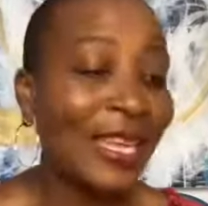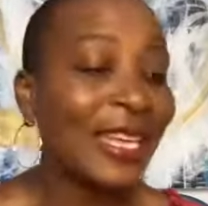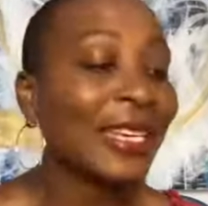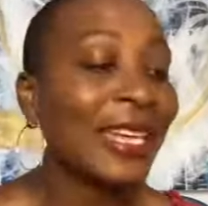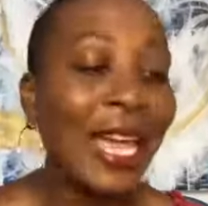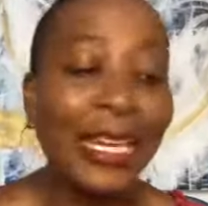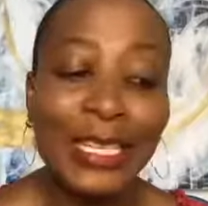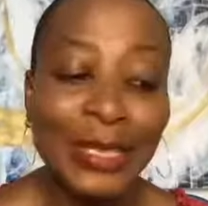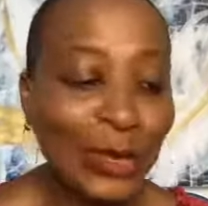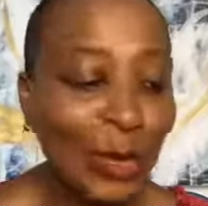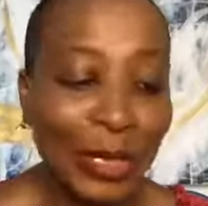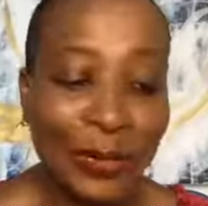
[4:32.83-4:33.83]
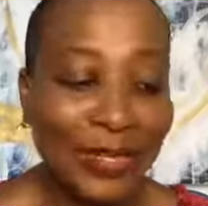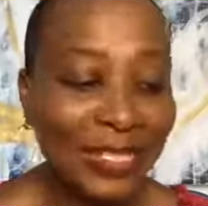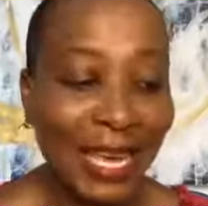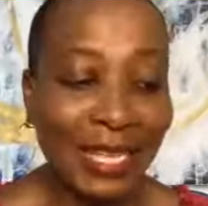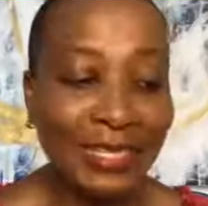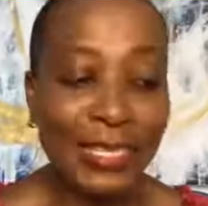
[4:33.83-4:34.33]
in any
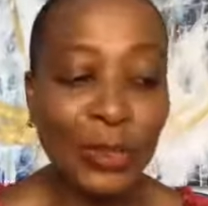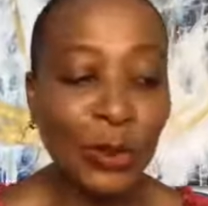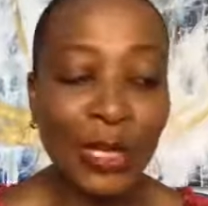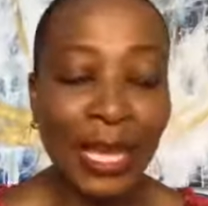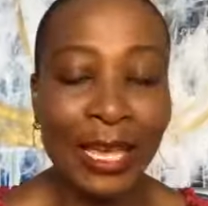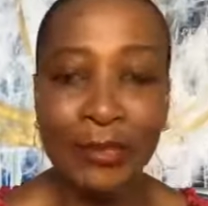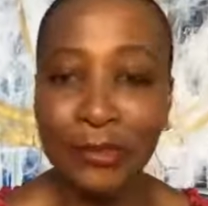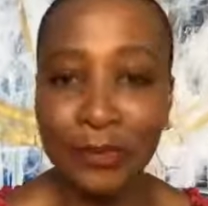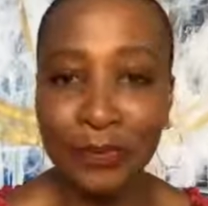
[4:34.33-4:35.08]
circumstance in your life.